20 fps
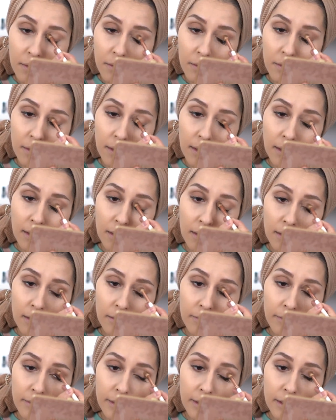Oh, I
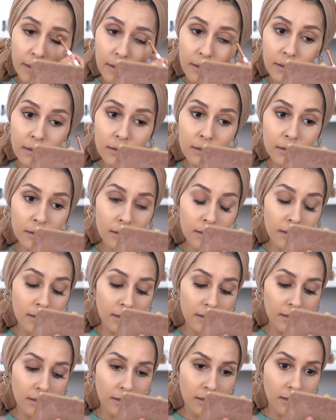love it.
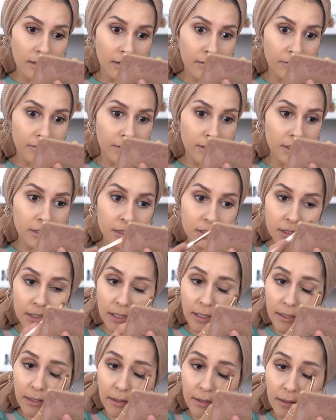Love this
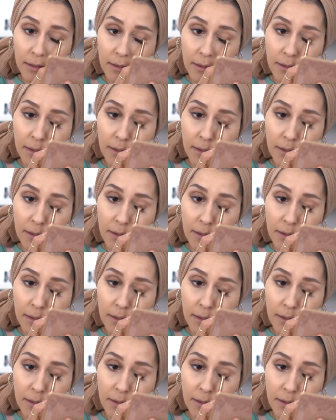shade.